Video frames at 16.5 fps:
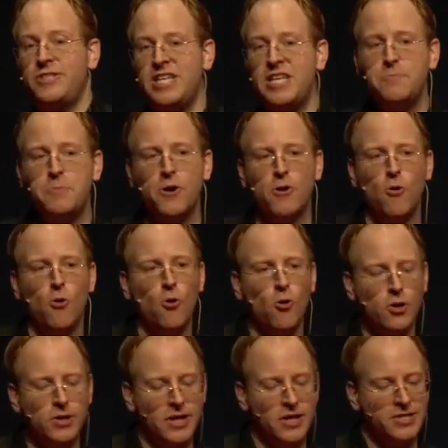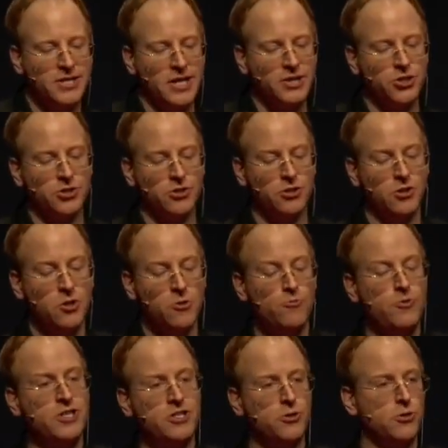deeper organizational,
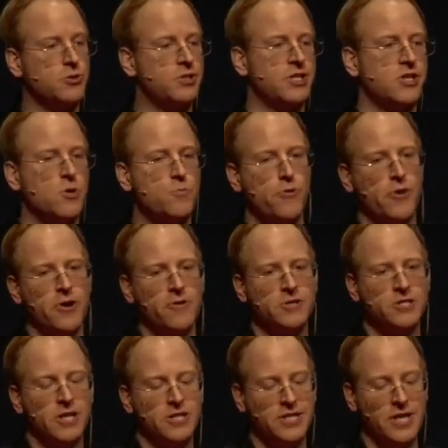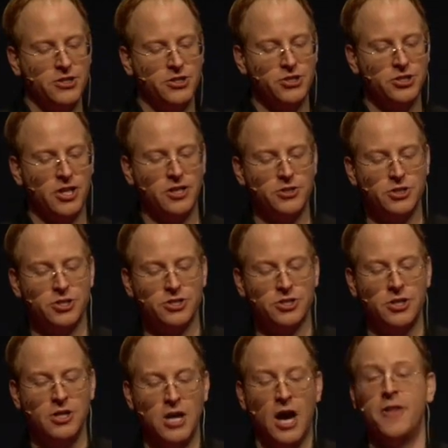resourcing, or prioritization challenges.
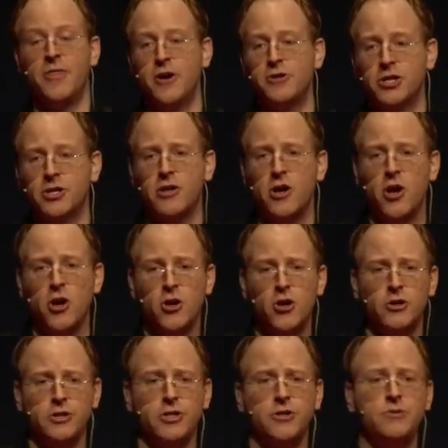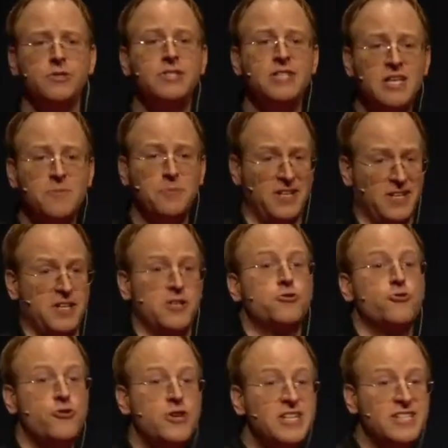And those are going to hurt you deeply and
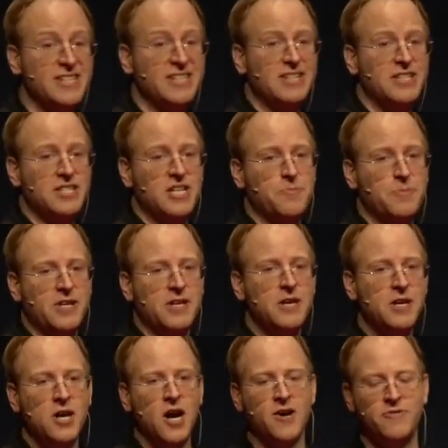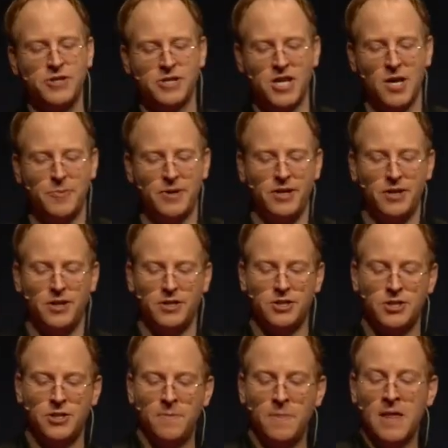increasingly deeply over the coming
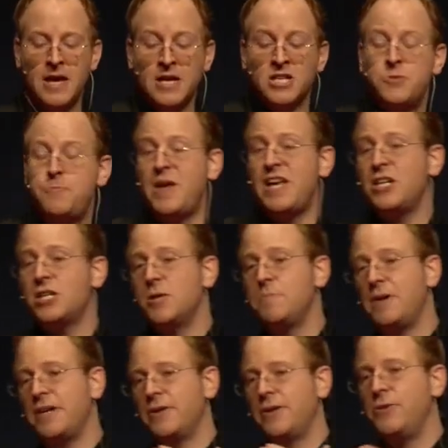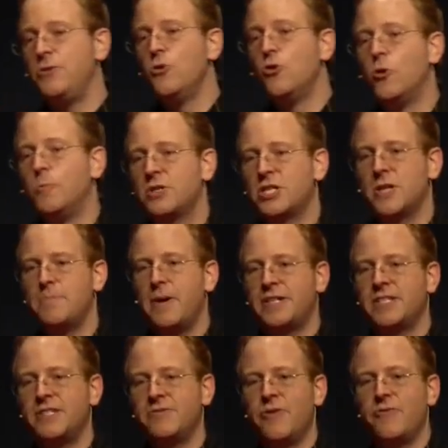years. Speed can be an enormous
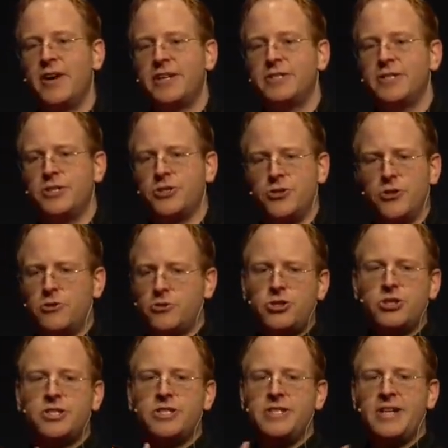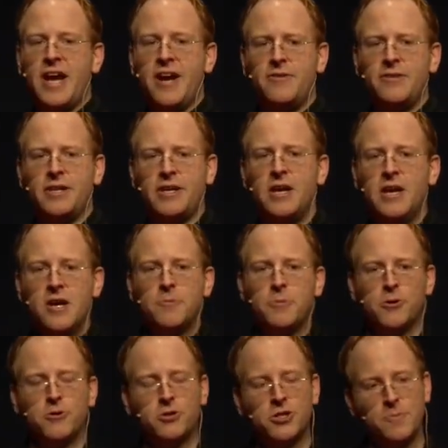competitive advantage, not just inherently, but
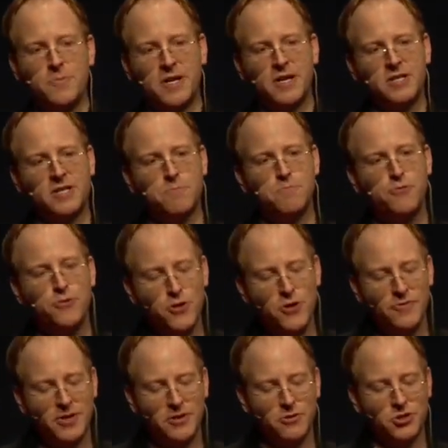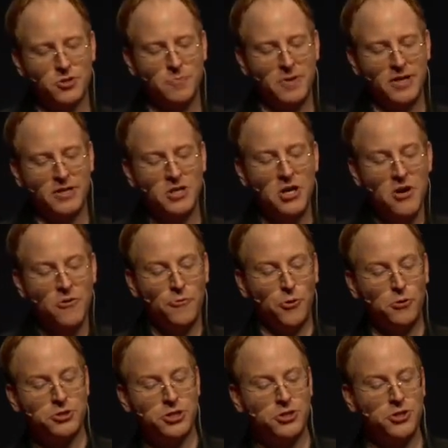also because improving your speed
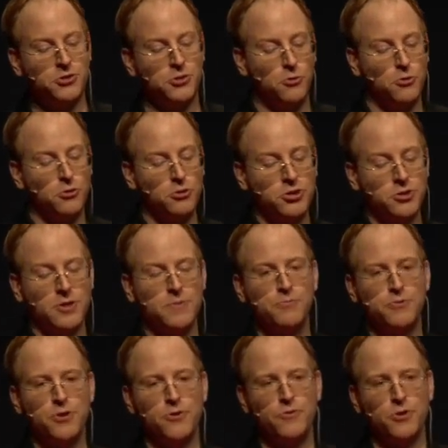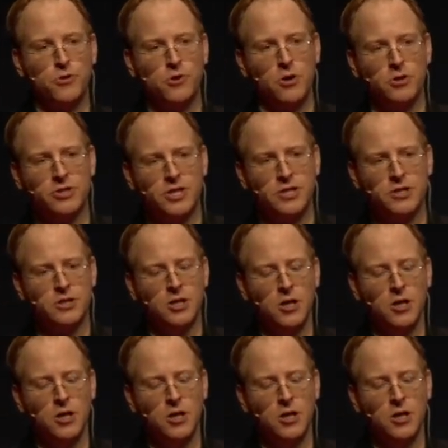forces you to also improve your content,